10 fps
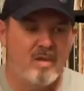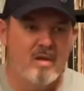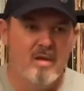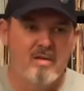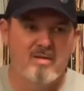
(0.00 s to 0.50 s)

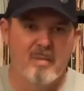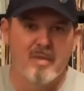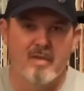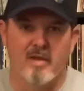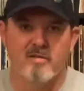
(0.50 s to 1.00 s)
is
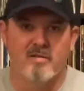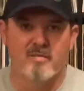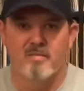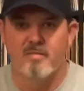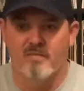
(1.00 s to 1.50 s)
something that's
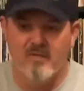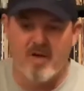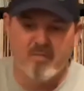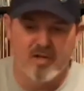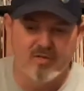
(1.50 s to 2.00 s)

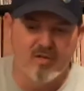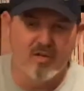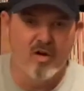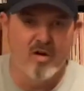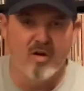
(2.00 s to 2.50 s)
5 minutes to
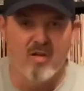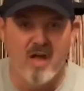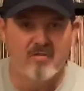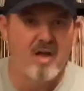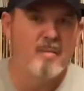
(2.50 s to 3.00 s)
learn, a
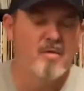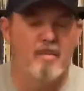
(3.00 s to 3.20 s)
lifetime to